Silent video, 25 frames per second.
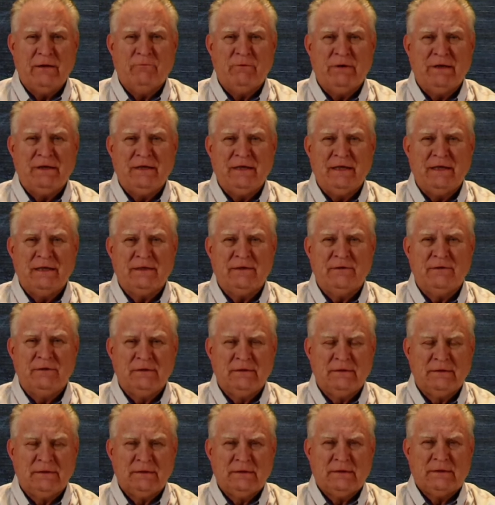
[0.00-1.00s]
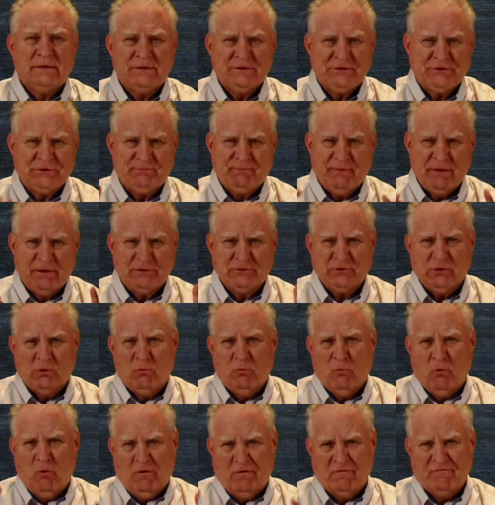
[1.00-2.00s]
We did spiritual
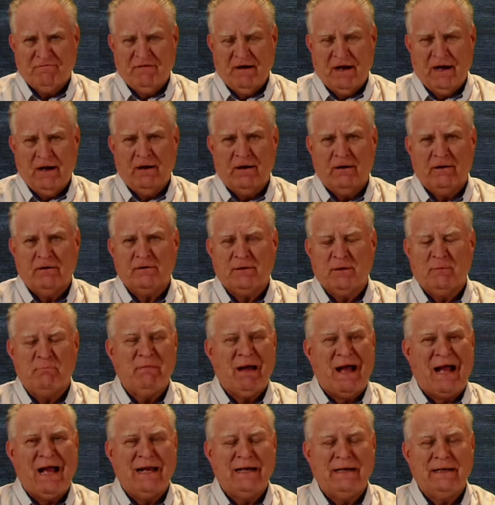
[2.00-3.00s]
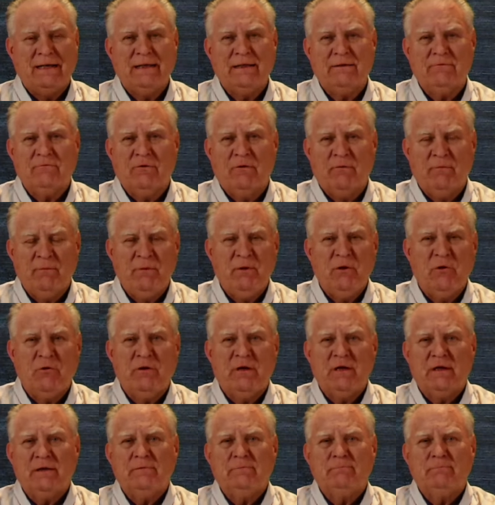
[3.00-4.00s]
warfare to bind it, rebuke it.